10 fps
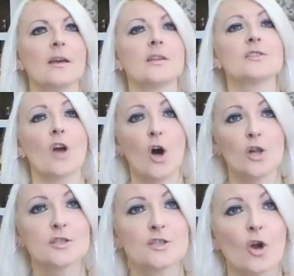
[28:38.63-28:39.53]
It's
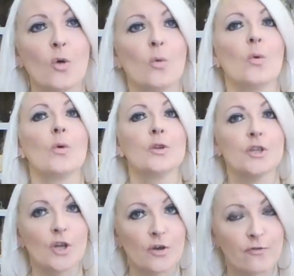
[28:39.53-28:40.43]
also
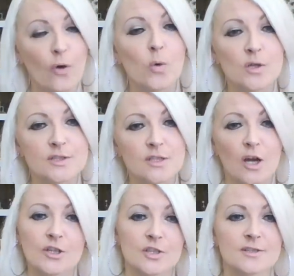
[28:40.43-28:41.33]
you're focused
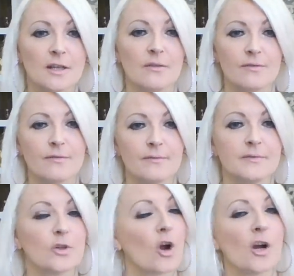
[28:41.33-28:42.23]
on yourself
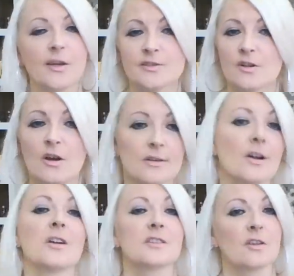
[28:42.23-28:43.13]
your eyes are not on
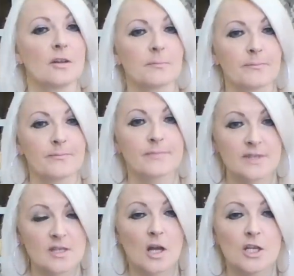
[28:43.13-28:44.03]
God at all.
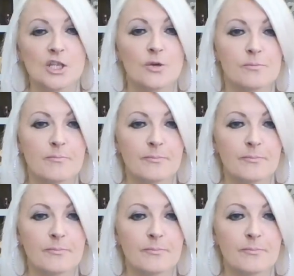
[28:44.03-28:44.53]
It's all in you.